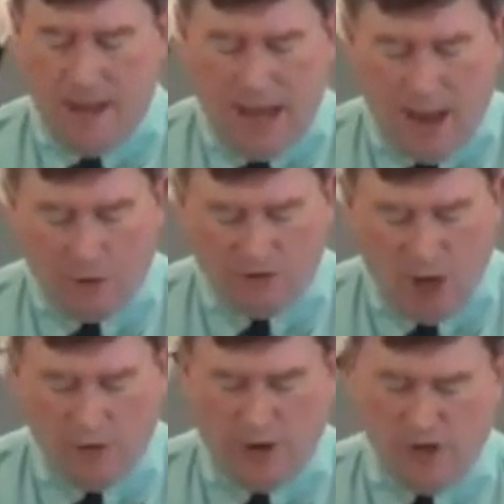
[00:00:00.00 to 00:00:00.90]
I was
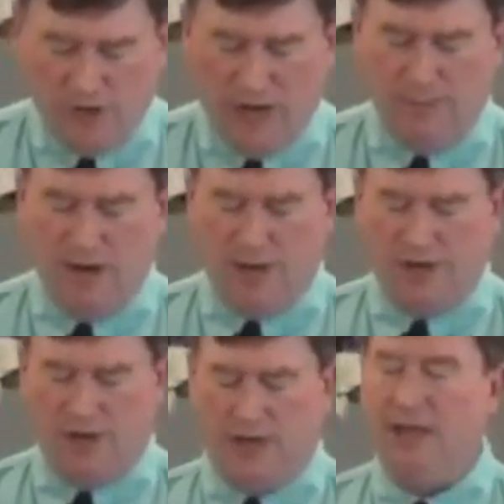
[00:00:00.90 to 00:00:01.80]
hungry and you gave me
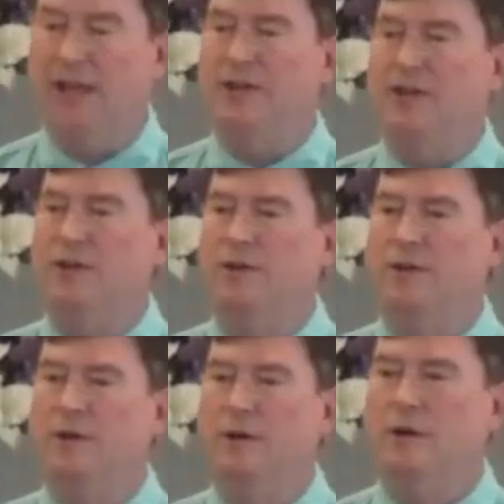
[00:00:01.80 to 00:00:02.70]
nothing to eat.
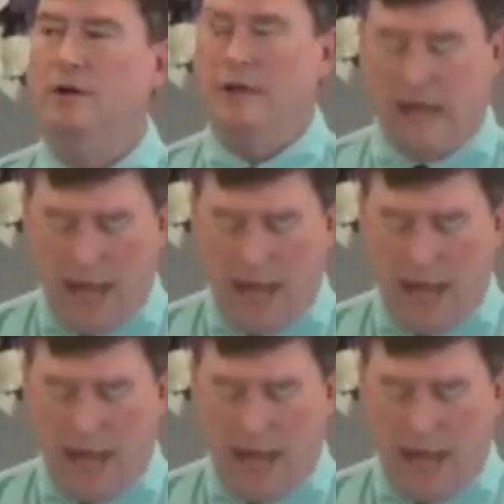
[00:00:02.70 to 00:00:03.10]
I